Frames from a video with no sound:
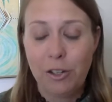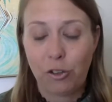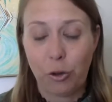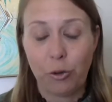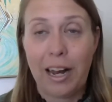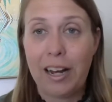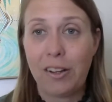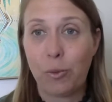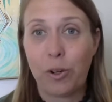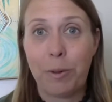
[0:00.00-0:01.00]
So that
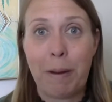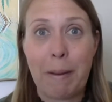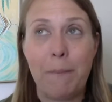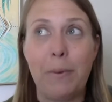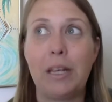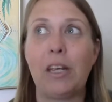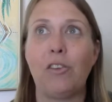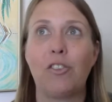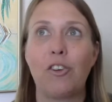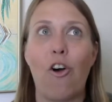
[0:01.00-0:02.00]
is one of my
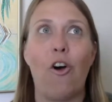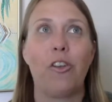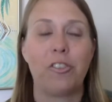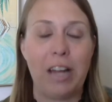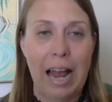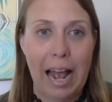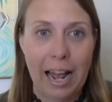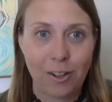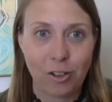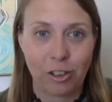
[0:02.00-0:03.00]
biggest calls to
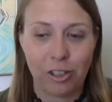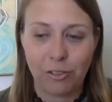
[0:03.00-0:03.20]
action.